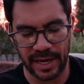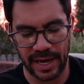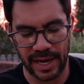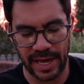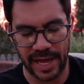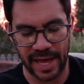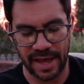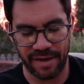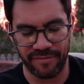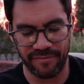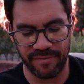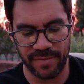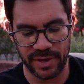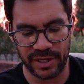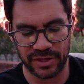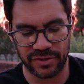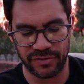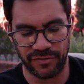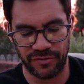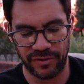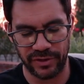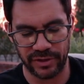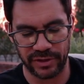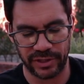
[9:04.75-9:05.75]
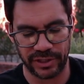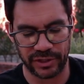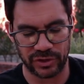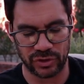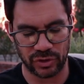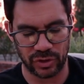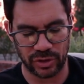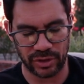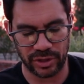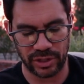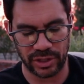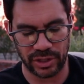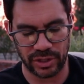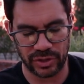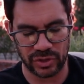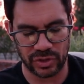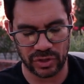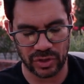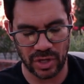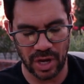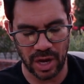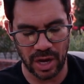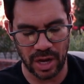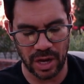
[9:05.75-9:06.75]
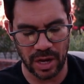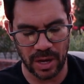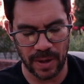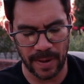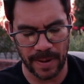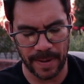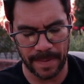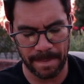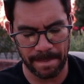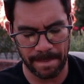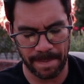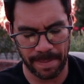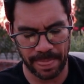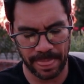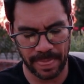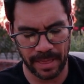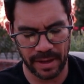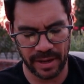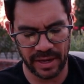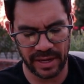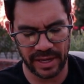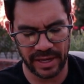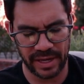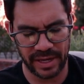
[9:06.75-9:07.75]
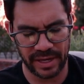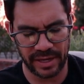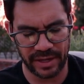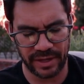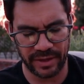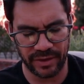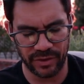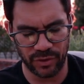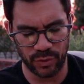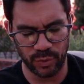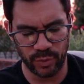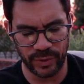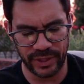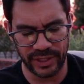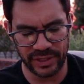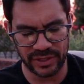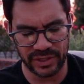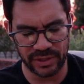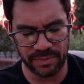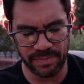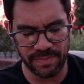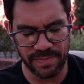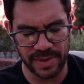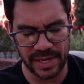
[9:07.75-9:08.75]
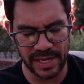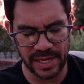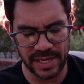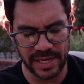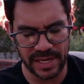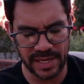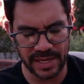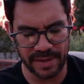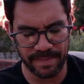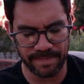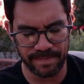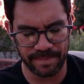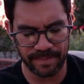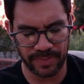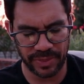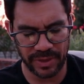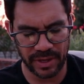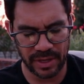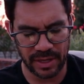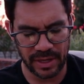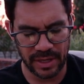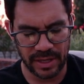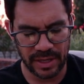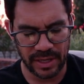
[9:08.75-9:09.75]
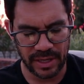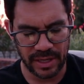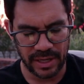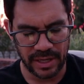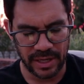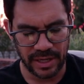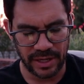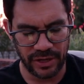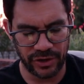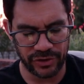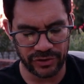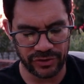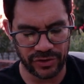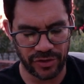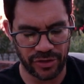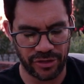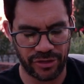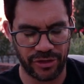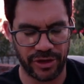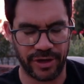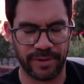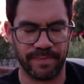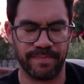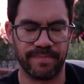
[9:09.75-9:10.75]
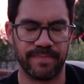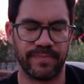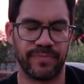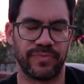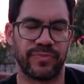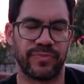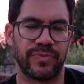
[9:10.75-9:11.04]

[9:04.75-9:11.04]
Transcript: I have mixed feelings on this. The reason being, here's the thing.